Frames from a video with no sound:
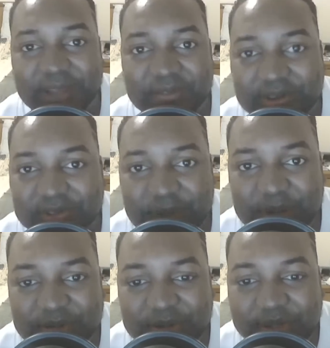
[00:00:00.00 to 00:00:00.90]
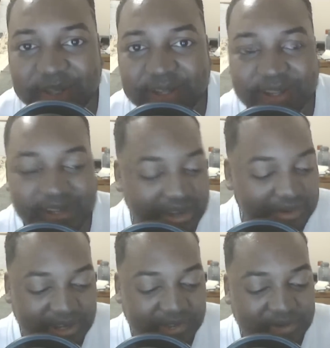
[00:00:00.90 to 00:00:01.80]
12, and I only
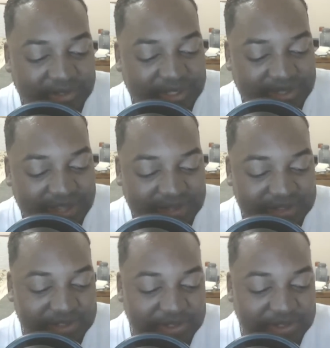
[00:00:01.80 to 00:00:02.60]
got 13,000. So